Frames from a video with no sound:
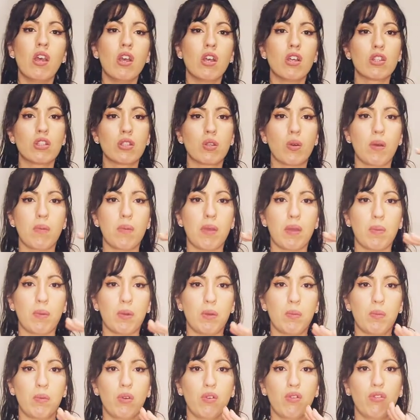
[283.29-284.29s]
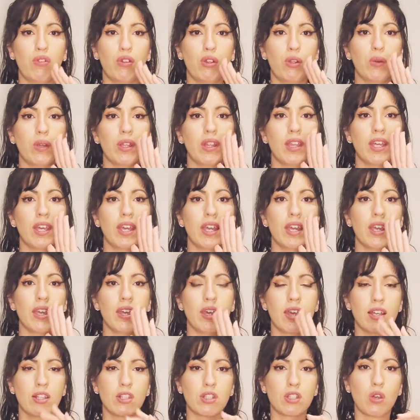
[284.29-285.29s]
So I'm able to move fluidly.
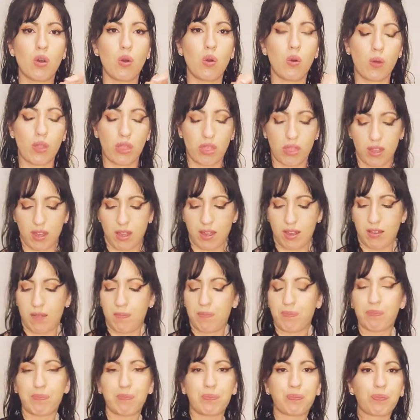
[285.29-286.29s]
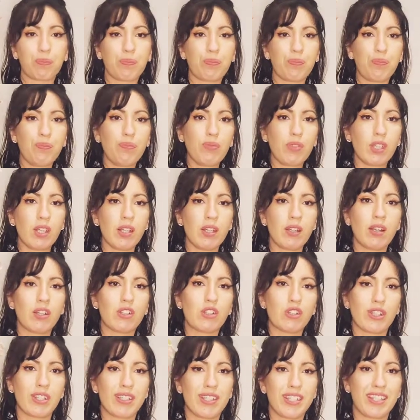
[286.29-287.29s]
So the
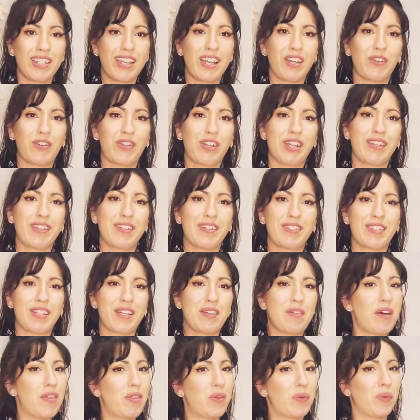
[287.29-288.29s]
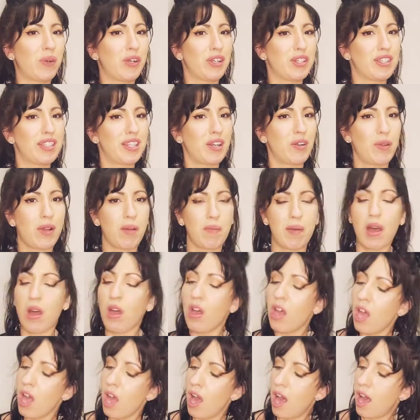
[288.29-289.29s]
transintegrity, there's other words that'll come out,
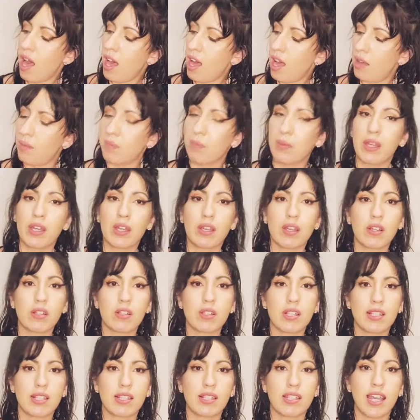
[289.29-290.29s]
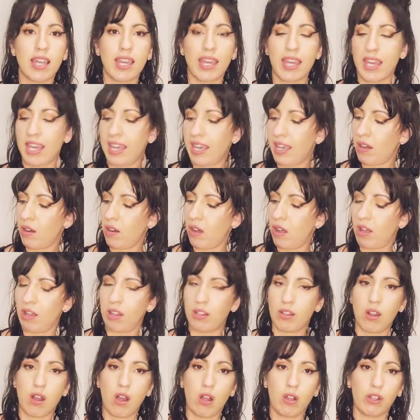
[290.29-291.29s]
doesn't take a hit on
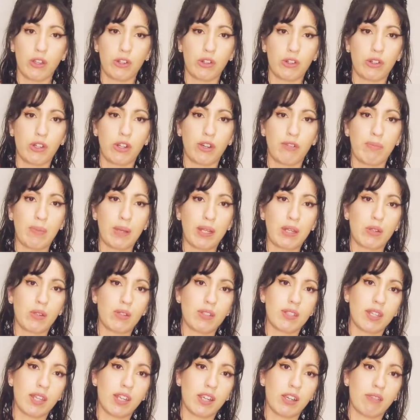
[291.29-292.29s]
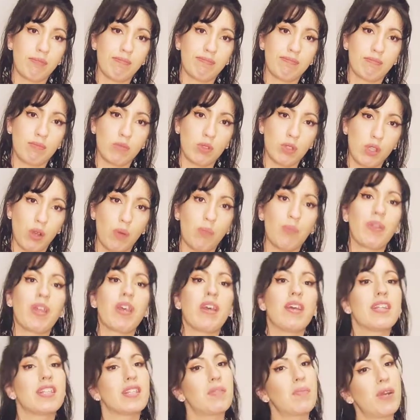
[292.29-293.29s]
all your nerve bundles in here. So
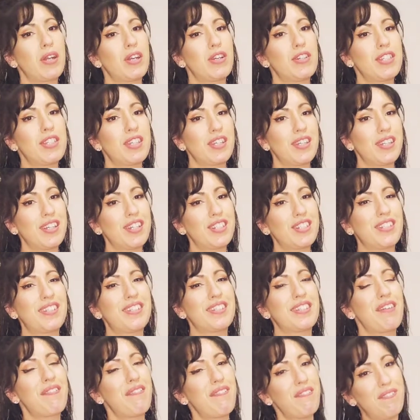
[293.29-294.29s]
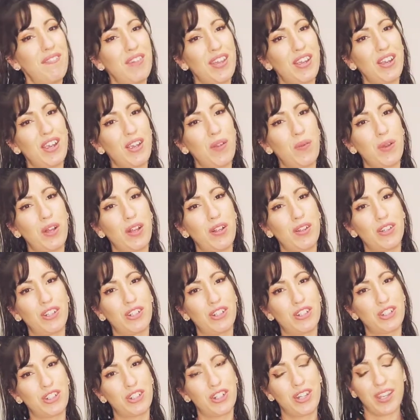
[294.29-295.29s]
spine articulation is very well
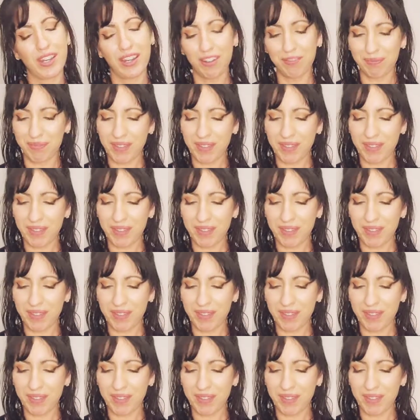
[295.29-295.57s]
nurtured here.